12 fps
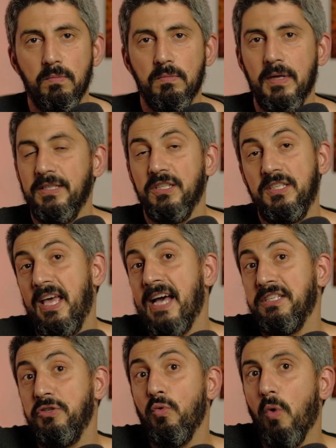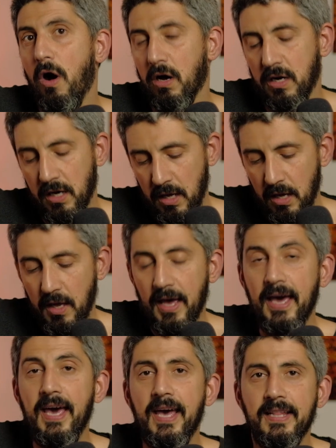let's just say, as you walk.
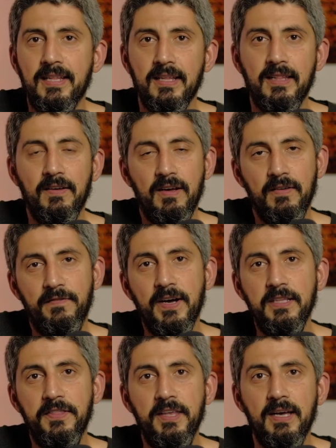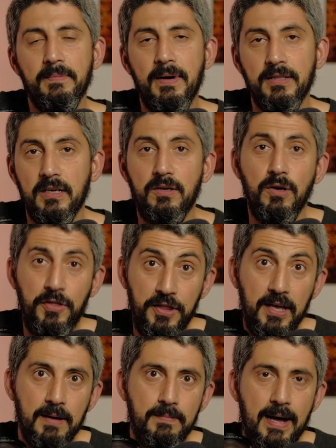And the good
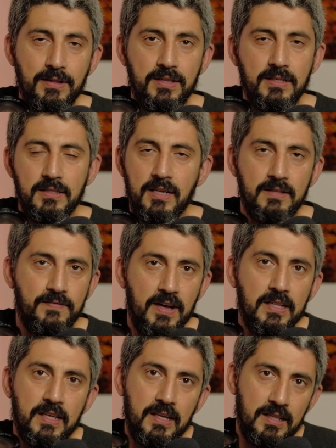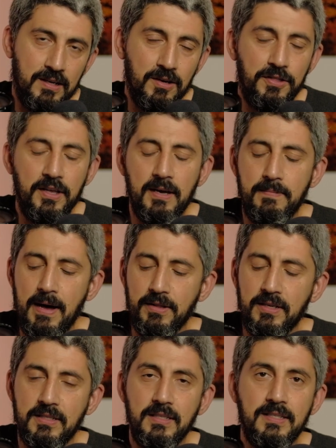thing about this, not funny, the good thing about
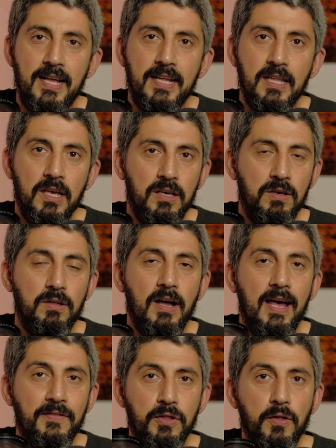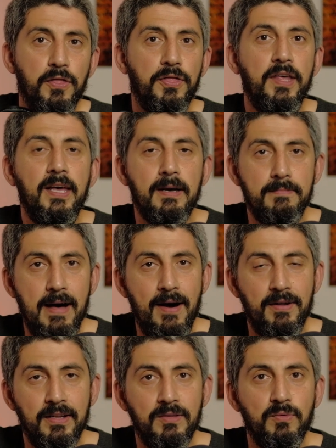this is that you don't have to think
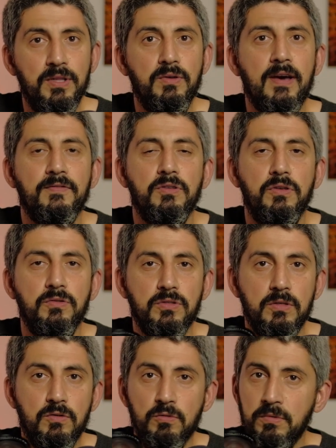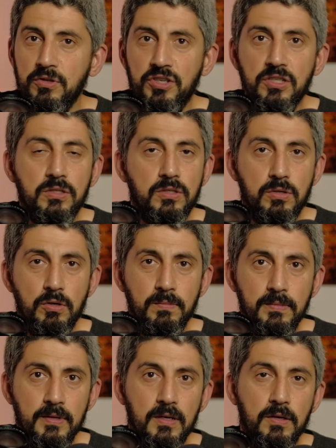about it when you have to use the zoom. You just
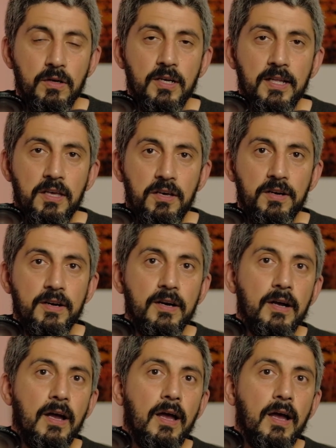zoom, you're gonna hear